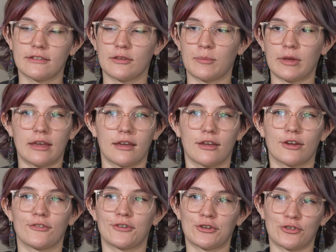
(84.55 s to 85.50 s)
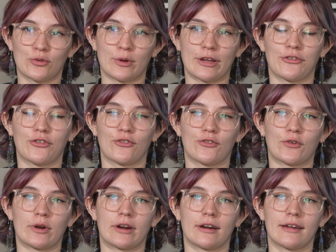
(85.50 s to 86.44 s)
to be your first choice
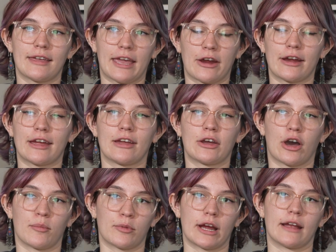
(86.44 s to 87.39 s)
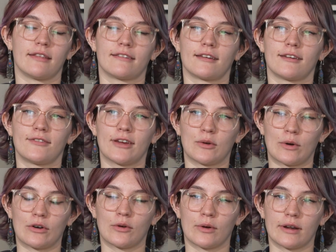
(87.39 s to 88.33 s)
for caring, comprehensive, and
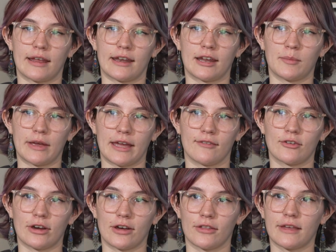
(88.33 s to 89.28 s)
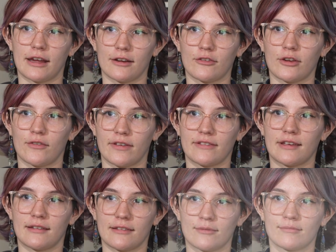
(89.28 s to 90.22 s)
well-coordinated behavioral health care
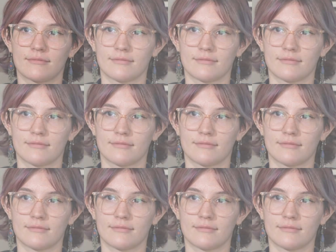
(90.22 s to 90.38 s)
services.